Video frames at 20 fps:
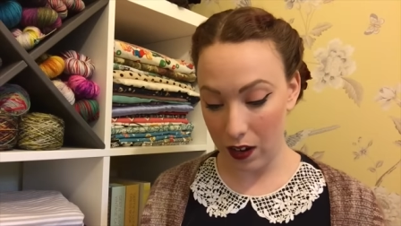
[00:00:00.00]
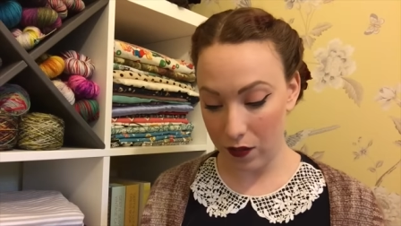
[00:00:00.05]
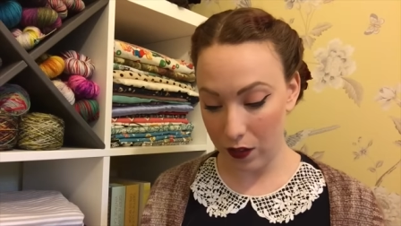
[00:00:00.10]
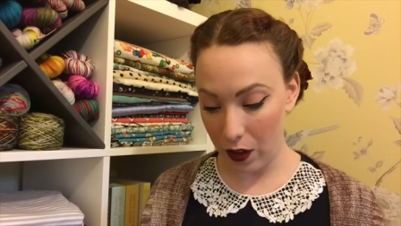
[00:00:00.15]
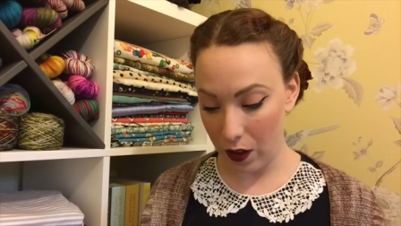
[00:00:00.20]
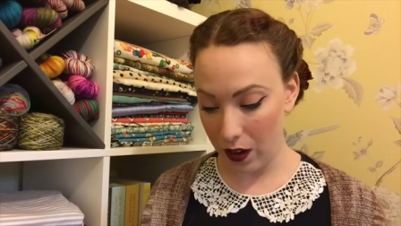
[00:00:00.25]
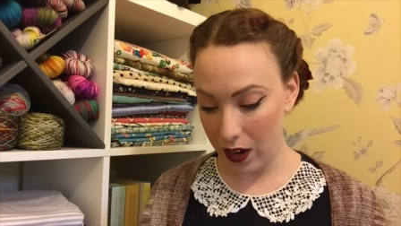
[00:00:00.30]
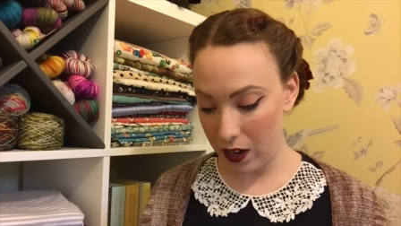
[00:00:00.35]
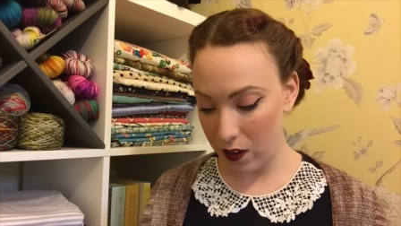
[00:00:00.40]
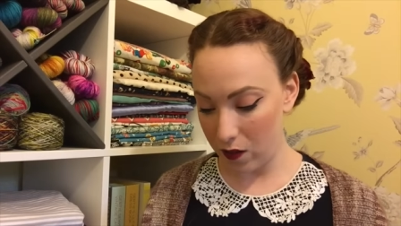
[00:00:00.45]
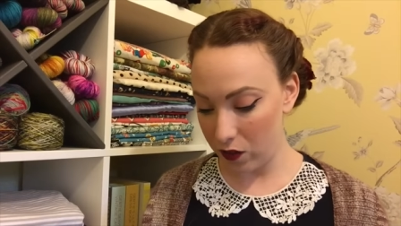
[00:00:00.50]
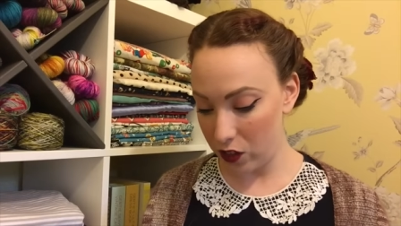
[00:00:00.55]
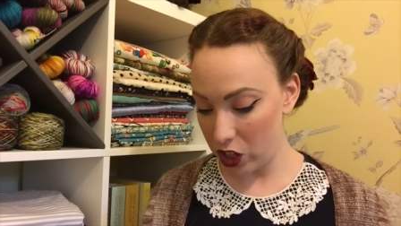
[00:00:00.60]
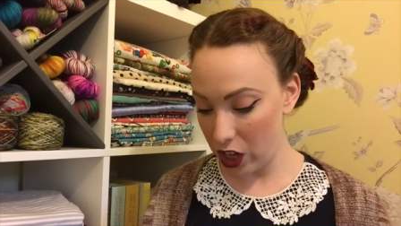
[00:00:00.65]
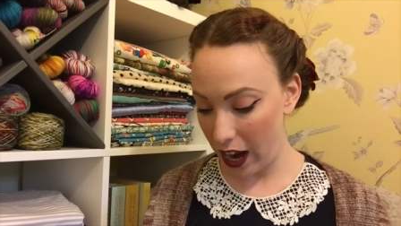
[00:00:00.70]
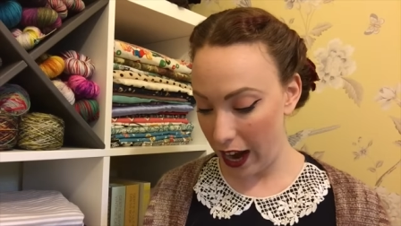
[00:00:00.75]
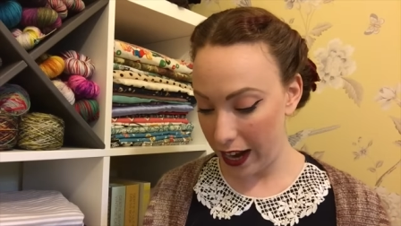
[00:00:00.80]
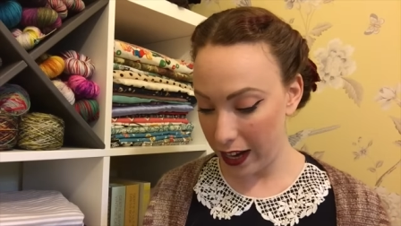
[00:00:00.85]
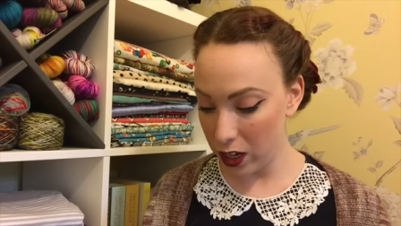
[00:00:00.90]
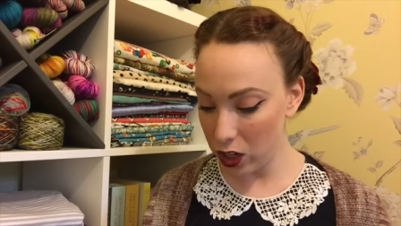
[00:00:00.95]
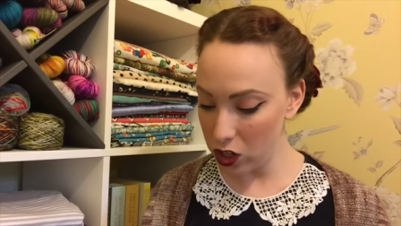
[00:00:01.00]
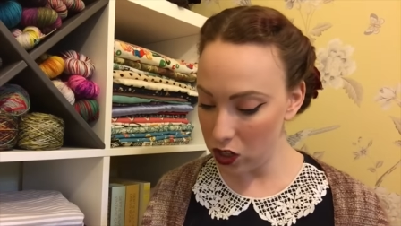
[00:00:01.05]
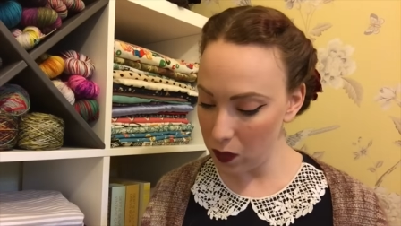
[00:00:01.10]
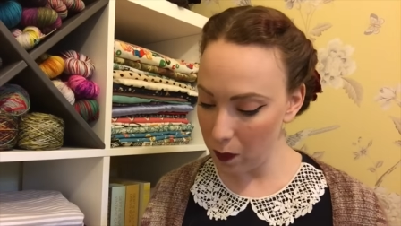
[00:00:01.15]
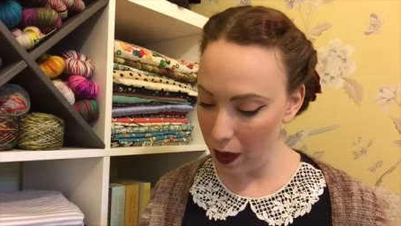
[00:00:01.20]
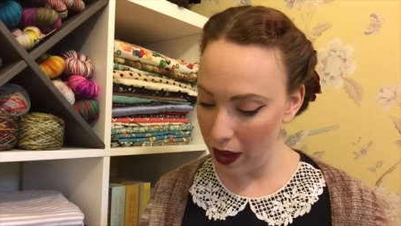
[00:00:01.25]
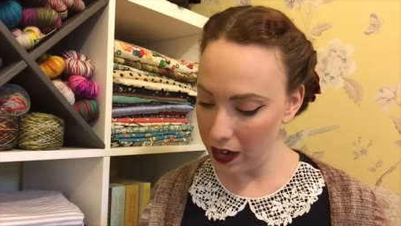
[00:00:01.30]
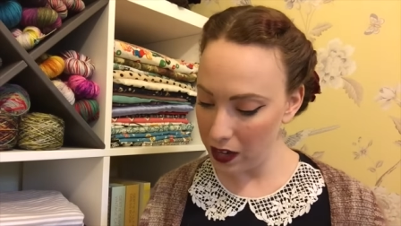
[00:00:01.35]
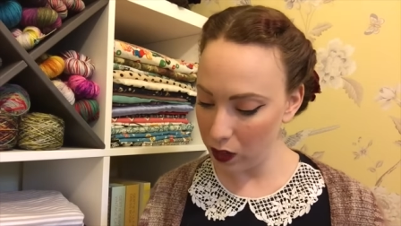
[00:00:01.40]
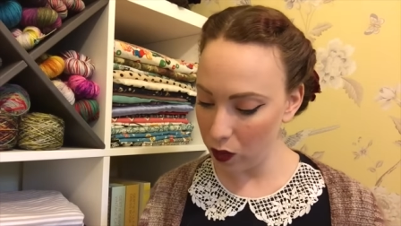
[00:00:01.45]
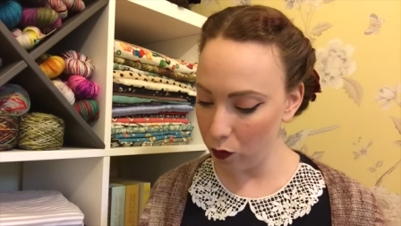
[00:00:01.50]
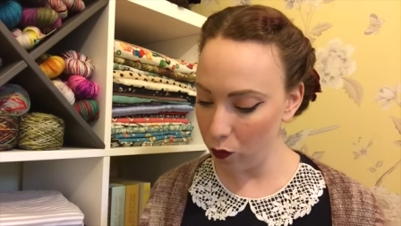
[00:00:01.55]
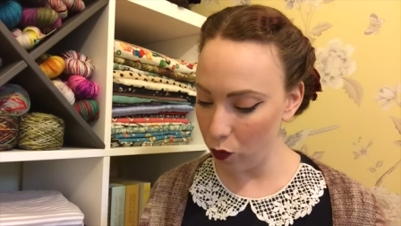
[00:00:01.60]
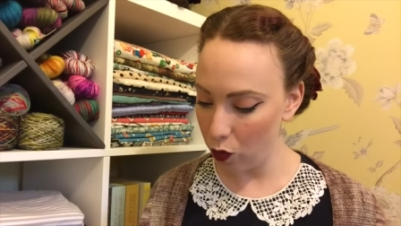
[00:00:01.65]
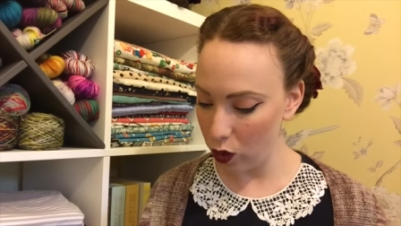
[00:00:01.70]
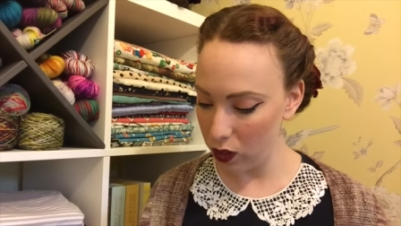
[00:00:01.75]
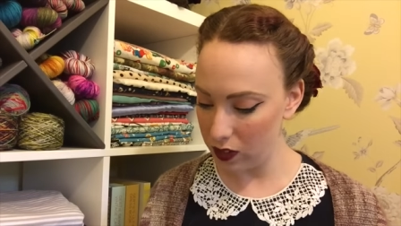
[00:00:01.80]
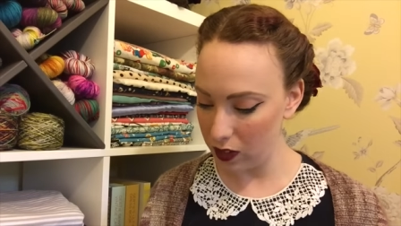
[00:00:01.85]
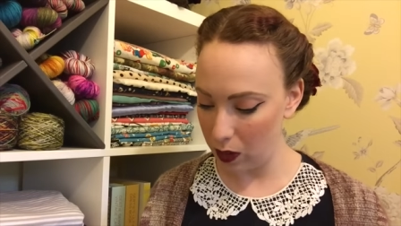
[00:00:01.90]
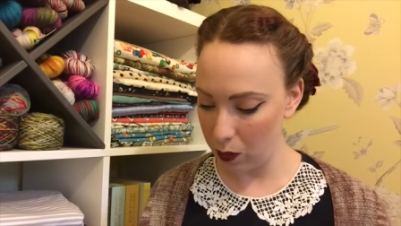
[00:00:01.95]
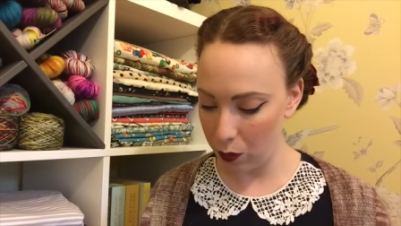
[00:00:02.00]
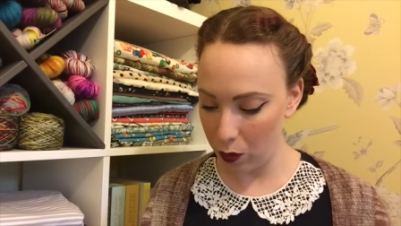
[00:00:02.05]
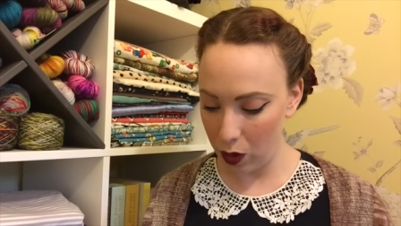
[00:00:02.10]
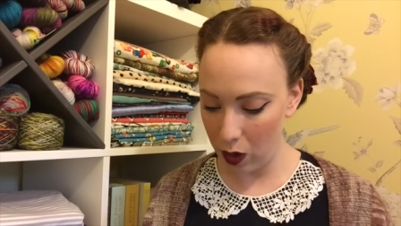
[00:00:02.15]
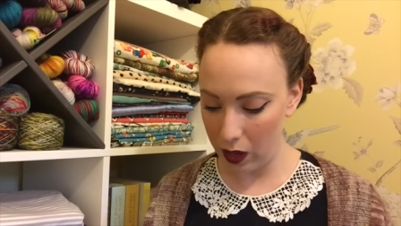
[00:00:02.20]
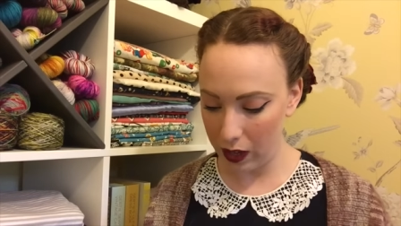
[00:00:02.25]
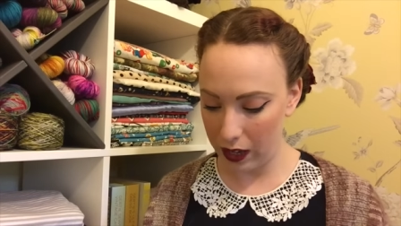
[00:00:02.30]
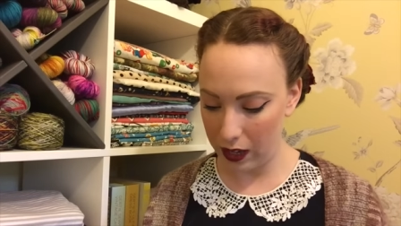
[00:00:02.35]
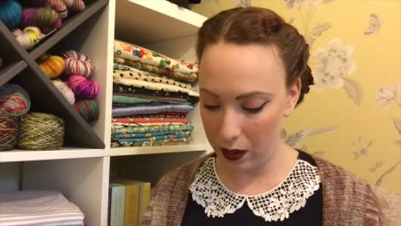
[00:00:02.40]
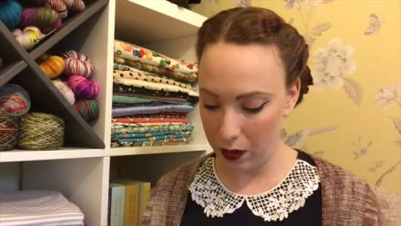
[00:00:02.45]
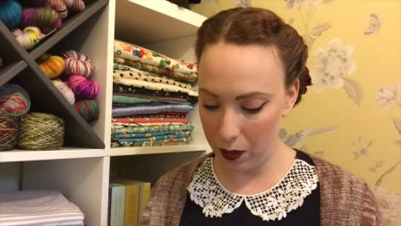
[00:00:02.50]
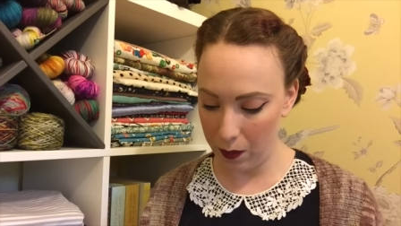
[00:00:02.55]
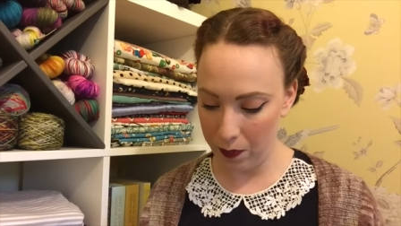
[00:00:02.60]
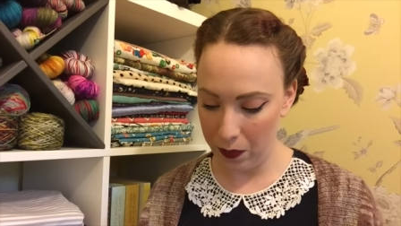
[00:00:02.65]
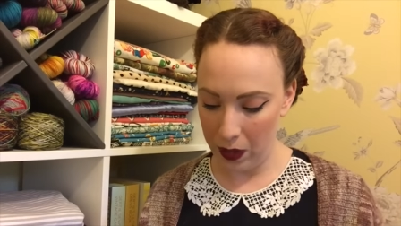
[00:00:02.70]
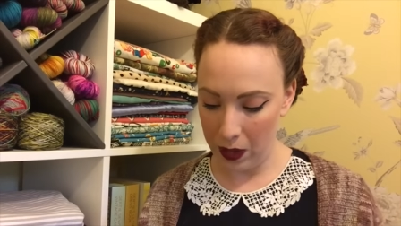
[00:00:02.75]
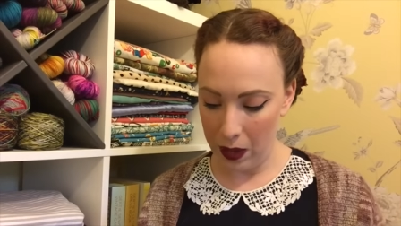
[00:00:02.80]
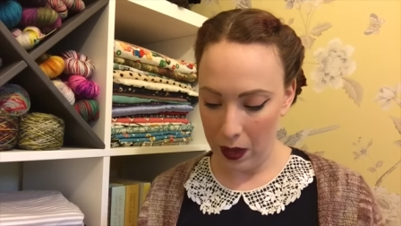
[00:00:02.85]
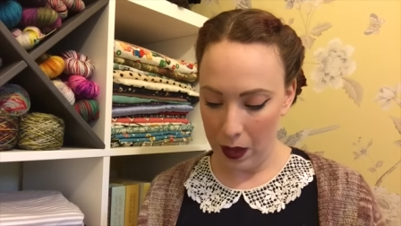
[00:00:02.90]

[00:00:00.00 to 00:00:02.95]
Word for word: have kind of changed depending on what I'm working on.